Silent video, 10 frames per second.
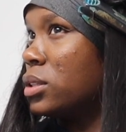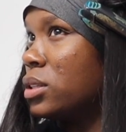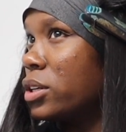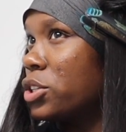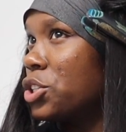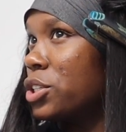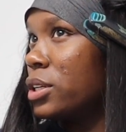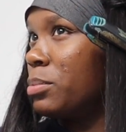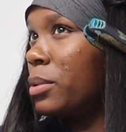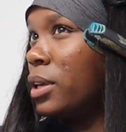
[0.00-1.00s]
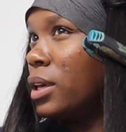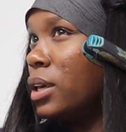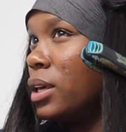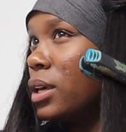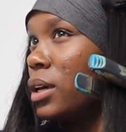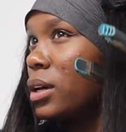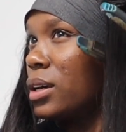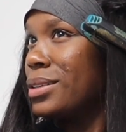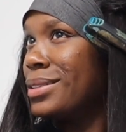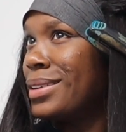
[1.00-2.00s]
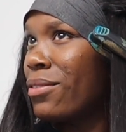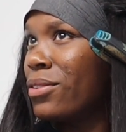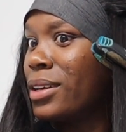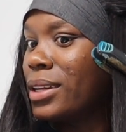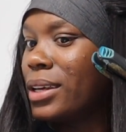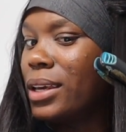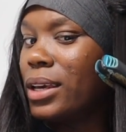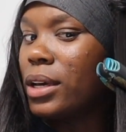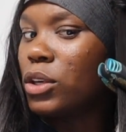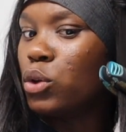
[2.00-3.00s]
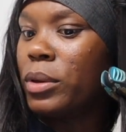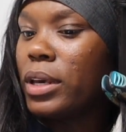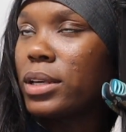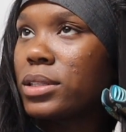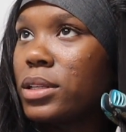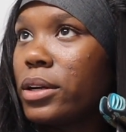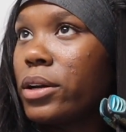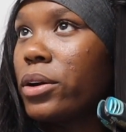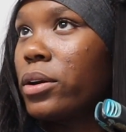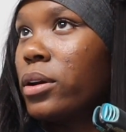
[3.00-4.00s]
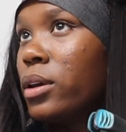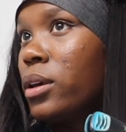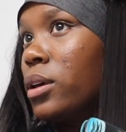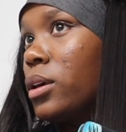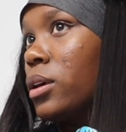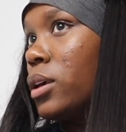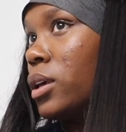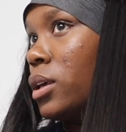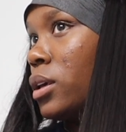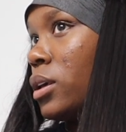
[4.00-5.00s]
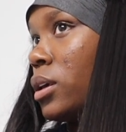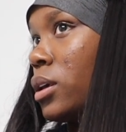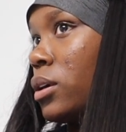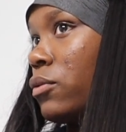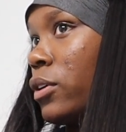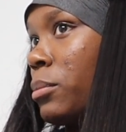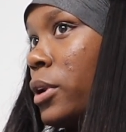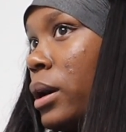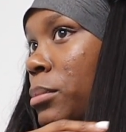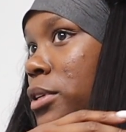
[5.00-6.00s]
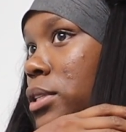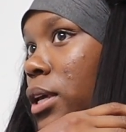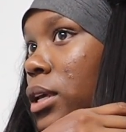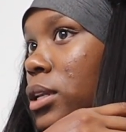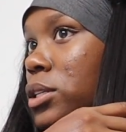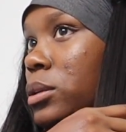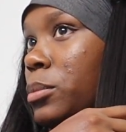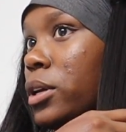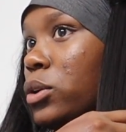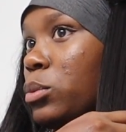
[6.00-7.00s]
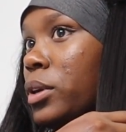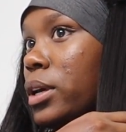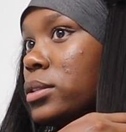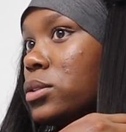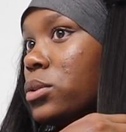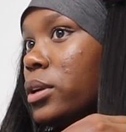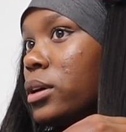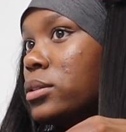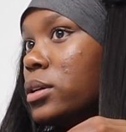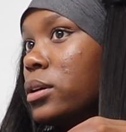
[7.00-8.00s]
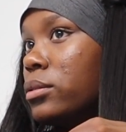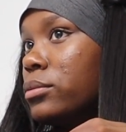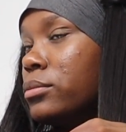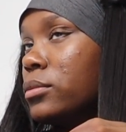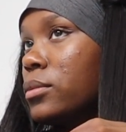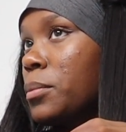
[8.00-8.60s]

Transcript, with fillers: there should be definitely a UPS there if I'm not mistaken it should be a UPS store downtown